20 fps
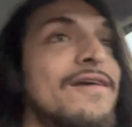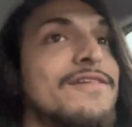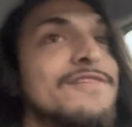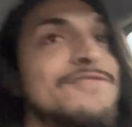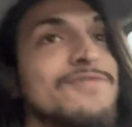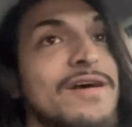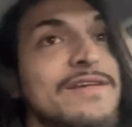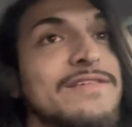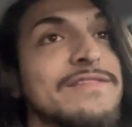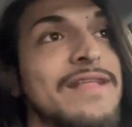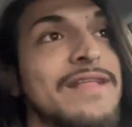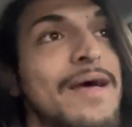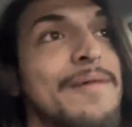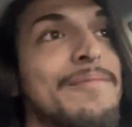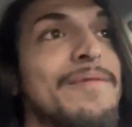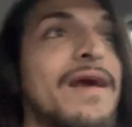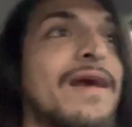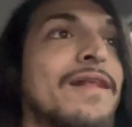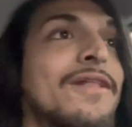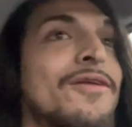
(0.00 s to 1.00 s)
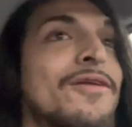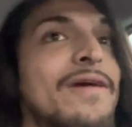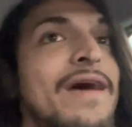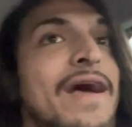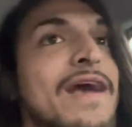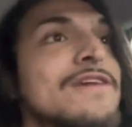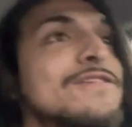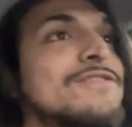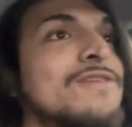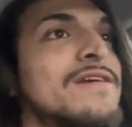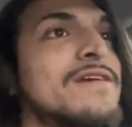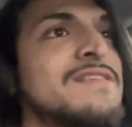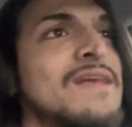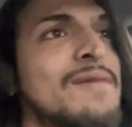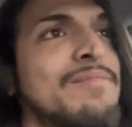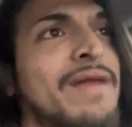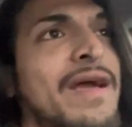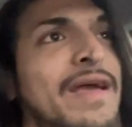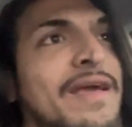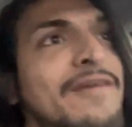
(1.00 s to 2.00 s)
So I slept like a little extra. I
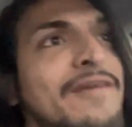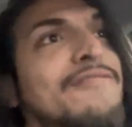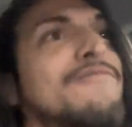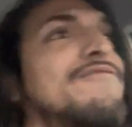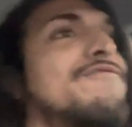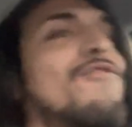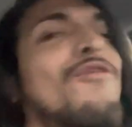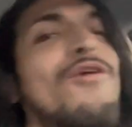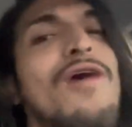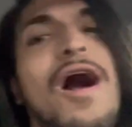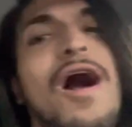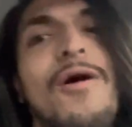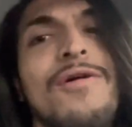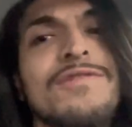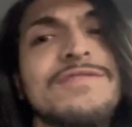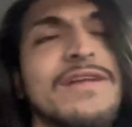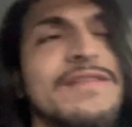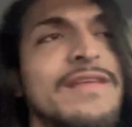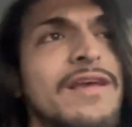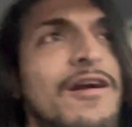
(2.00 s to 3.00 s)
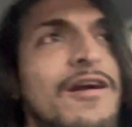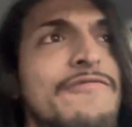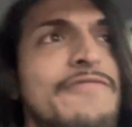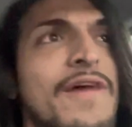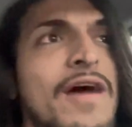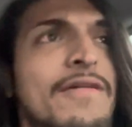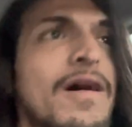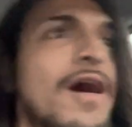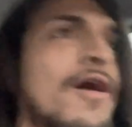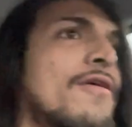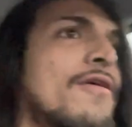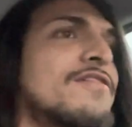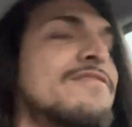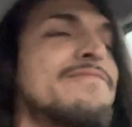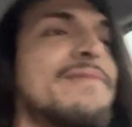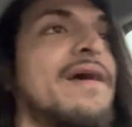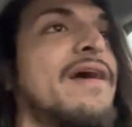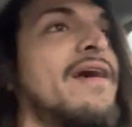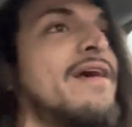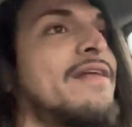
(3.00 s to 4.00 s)
slept like four hours, I think, or five hours,
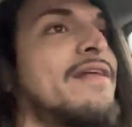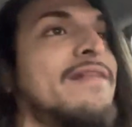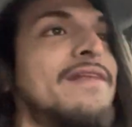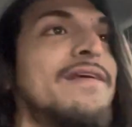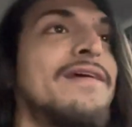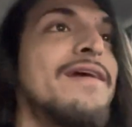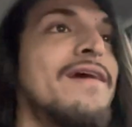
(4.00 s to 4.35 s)
man.